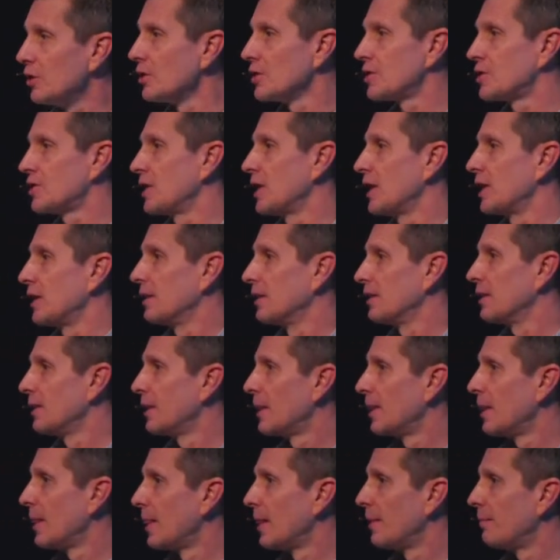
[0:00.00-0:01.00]
sin.
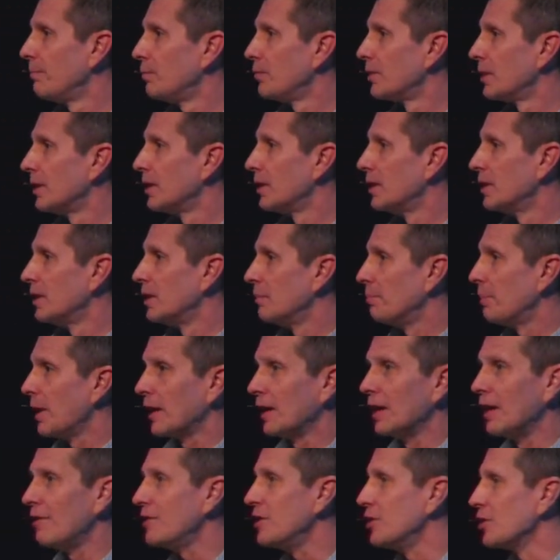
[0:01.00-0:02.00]
About
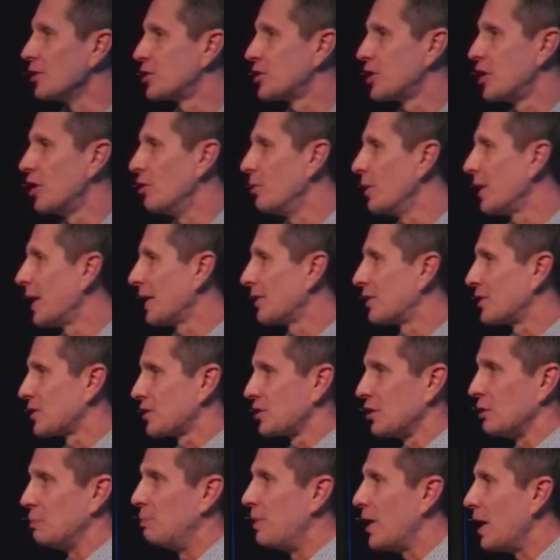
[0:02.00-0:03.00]
11 years ago, we got this
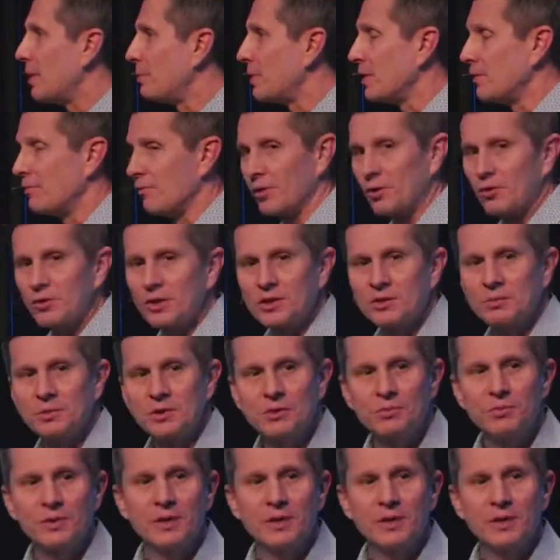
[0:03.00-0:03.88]
little puppy for Christmas.